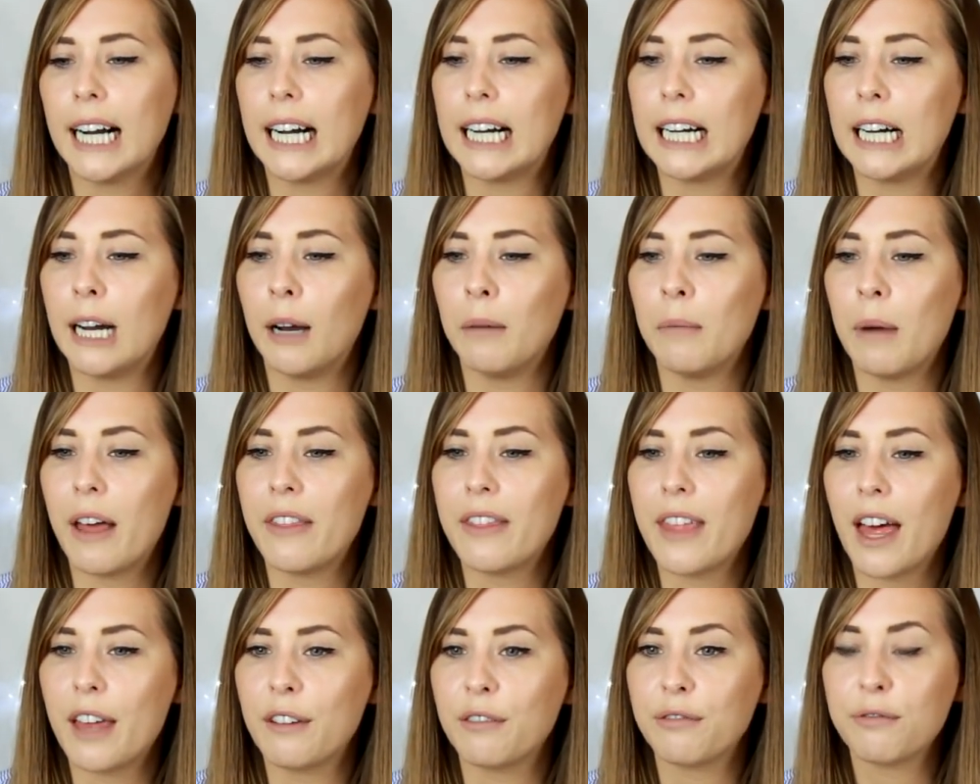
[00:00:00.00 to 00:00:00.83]

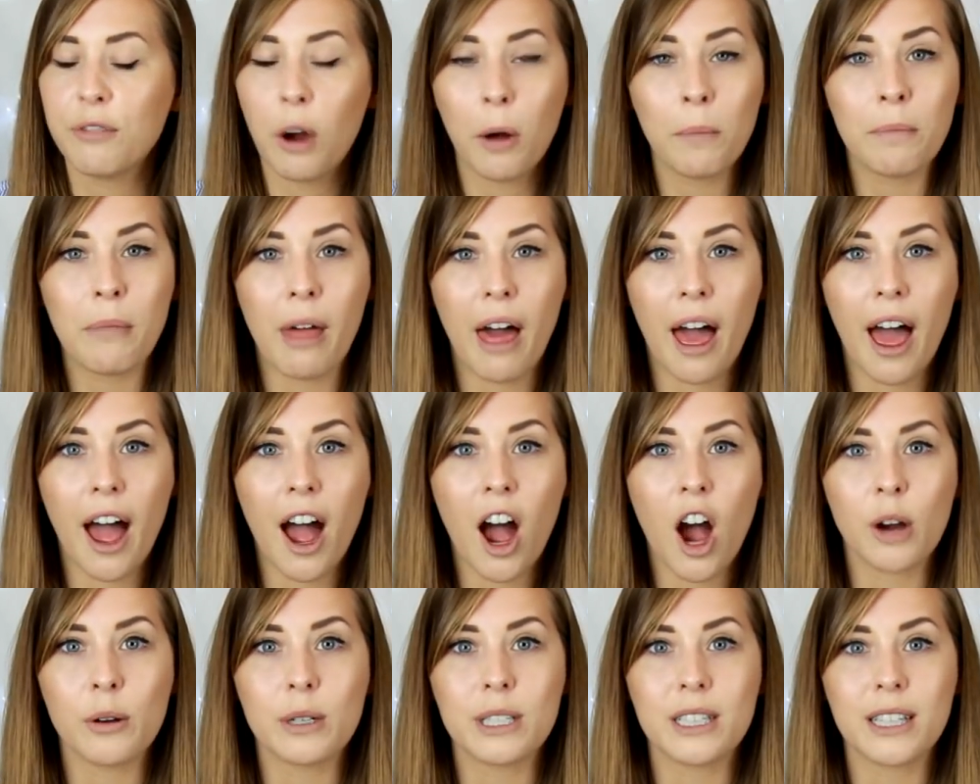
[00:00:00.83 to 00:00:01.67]
And then from there,
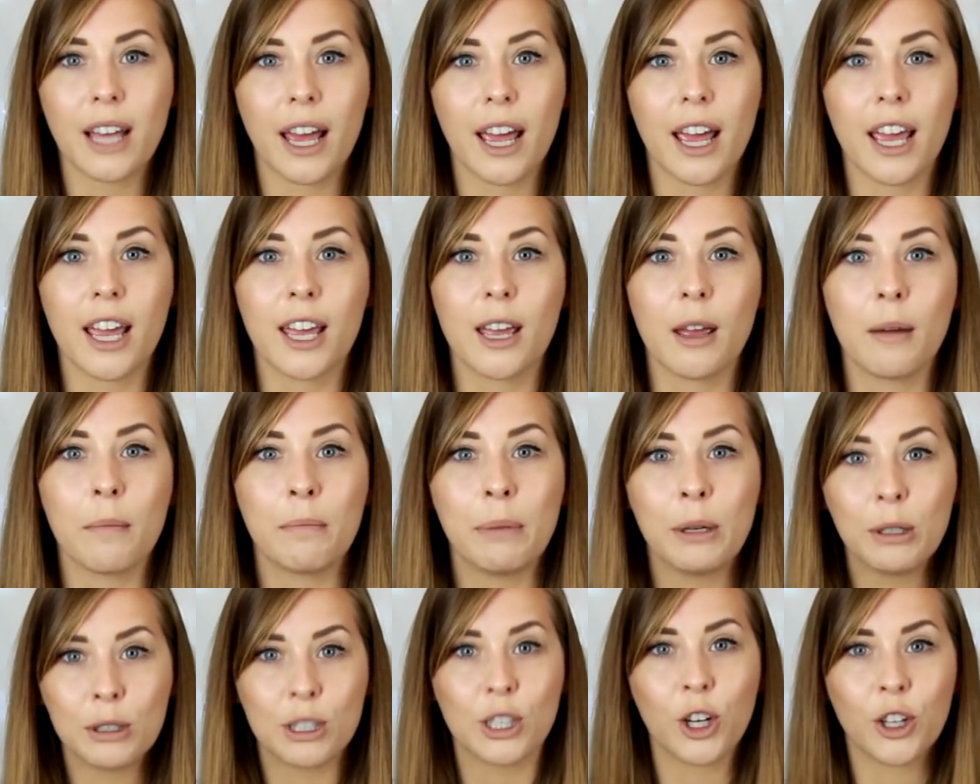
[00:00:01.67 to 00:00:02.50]
I would say
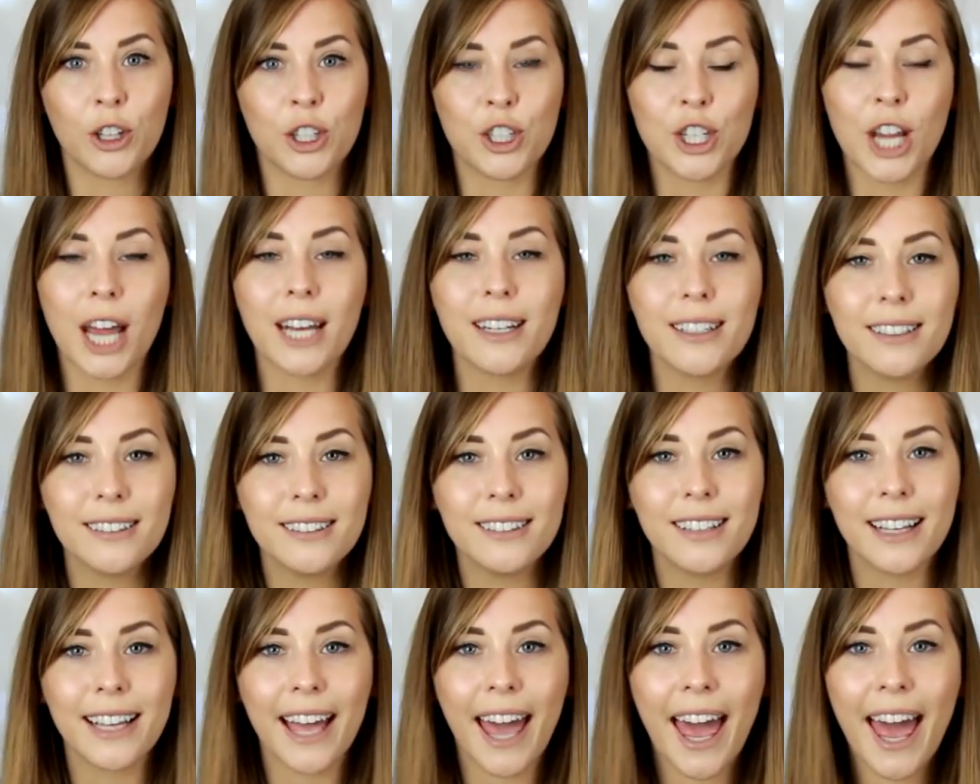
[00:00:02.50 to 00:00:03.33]
building on the
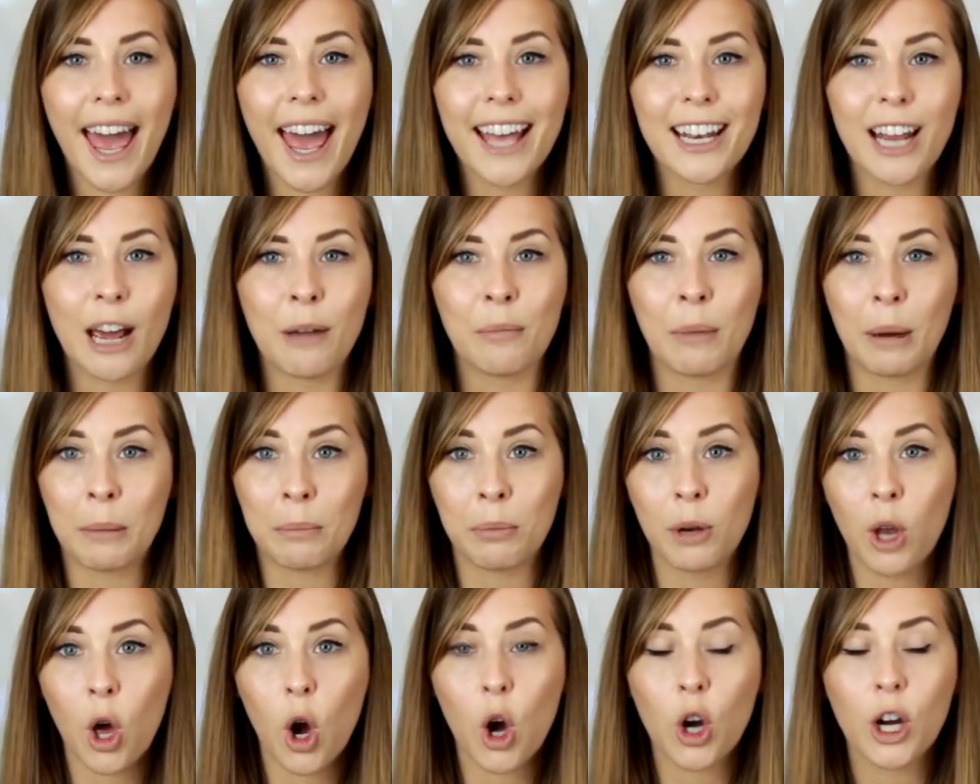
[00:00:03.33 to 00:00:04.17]
channel again and my
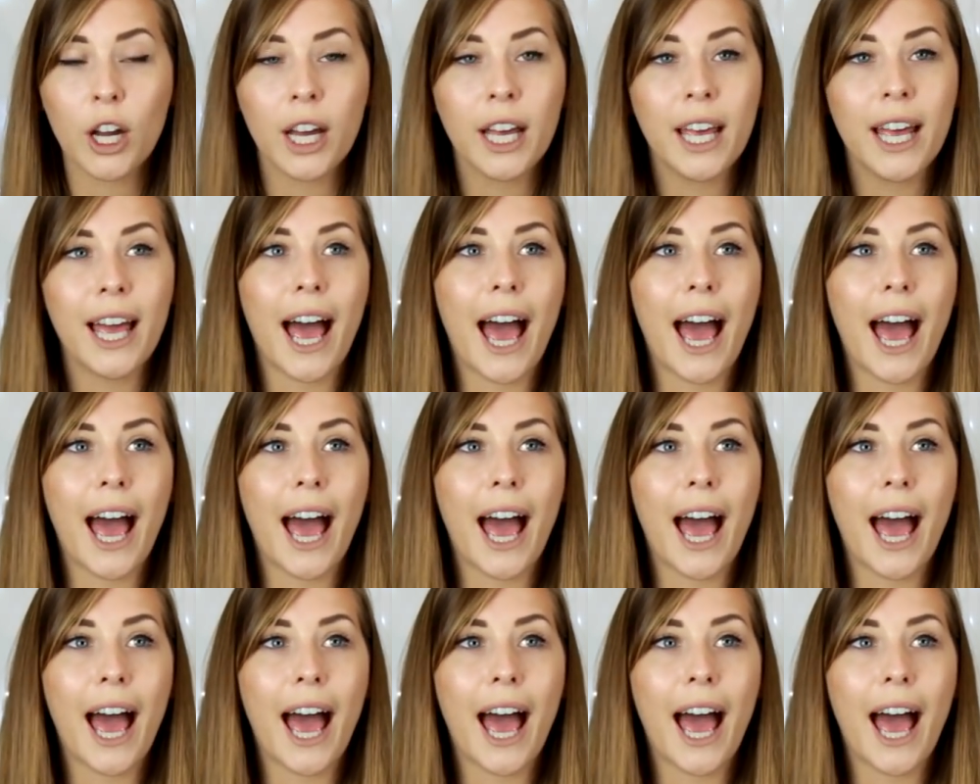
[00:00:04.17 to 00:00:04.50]
blog